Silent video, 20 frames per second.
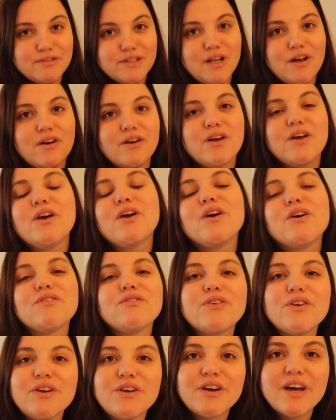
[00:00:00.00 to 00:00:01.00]
vlog
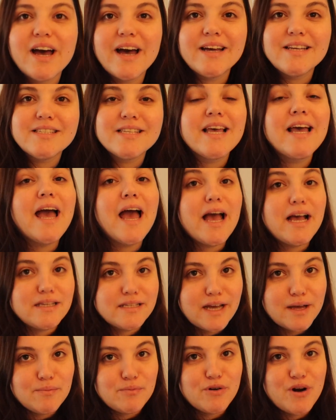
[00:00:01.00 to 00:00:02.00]
for you guys, as
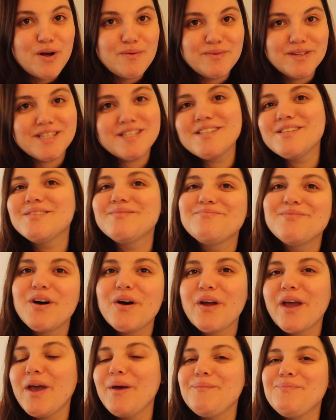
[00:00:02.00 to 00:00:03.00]
I promised.
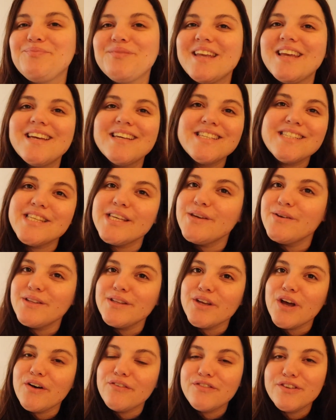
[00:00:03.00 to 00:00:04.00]
Okay, see you
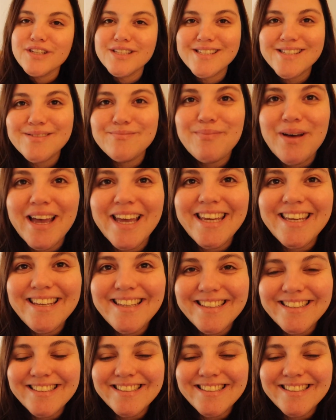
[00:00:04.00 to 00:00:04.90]
in the office. Bye.